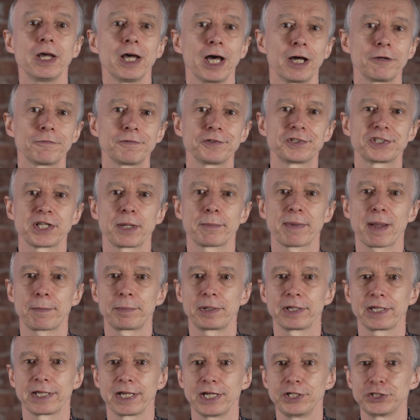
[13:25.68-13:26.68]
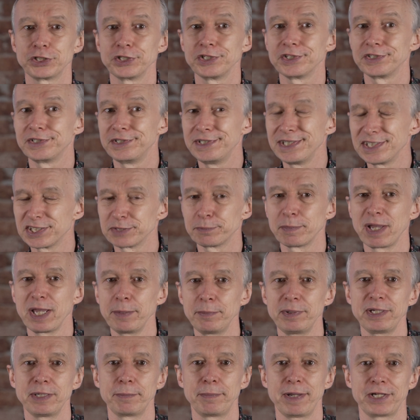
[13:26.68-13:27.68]
and for some applications this may
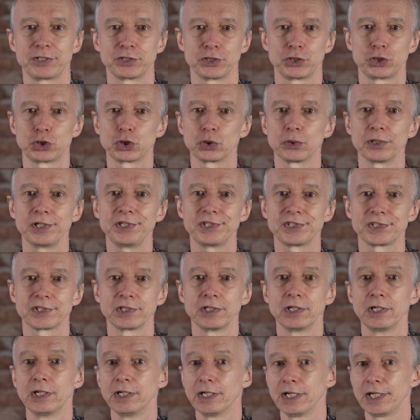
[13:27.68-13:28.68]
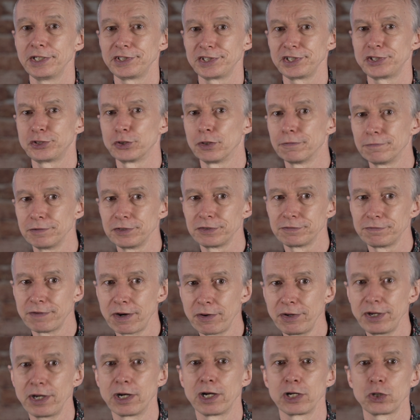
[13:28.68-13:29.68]
be a better choice as it offers
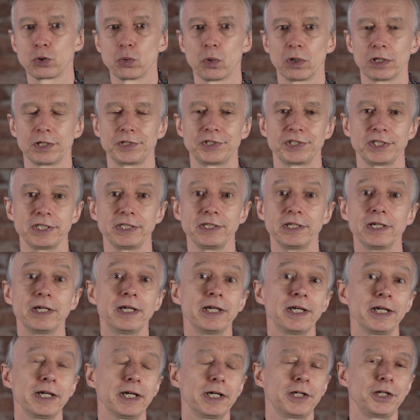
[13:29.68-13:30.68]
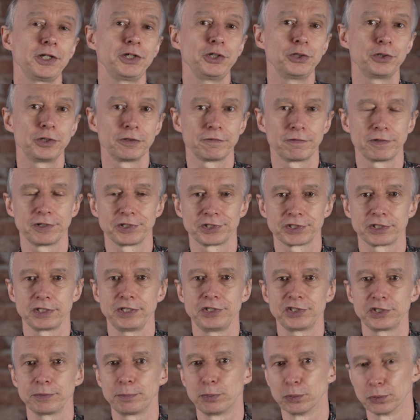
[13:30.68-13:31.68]
very high quality in a universally
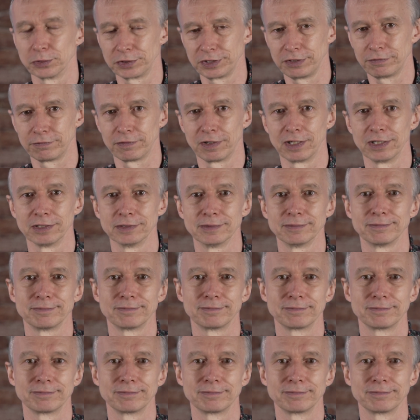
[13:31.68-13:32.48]
supported file.